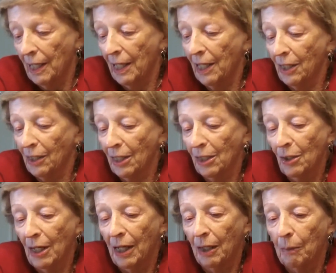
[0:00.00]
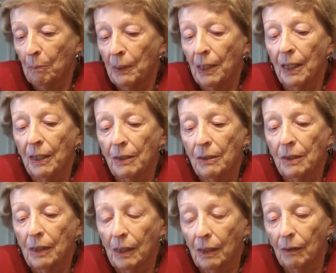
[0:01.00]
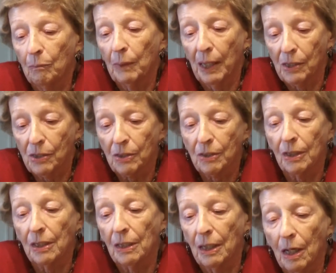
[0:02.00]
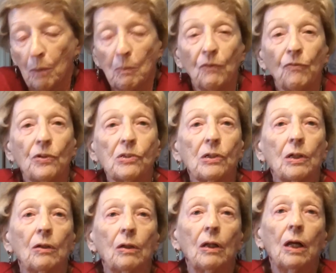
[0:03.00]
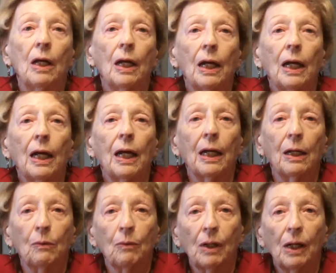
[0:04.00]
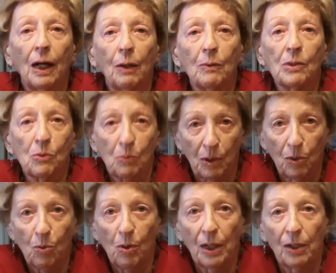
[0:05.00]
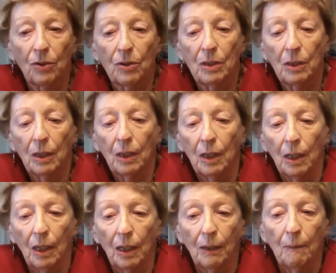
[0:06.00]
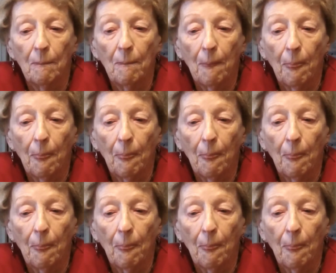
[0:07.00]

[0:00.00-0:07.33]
and then I applied and passed the Army physical, and I was required, then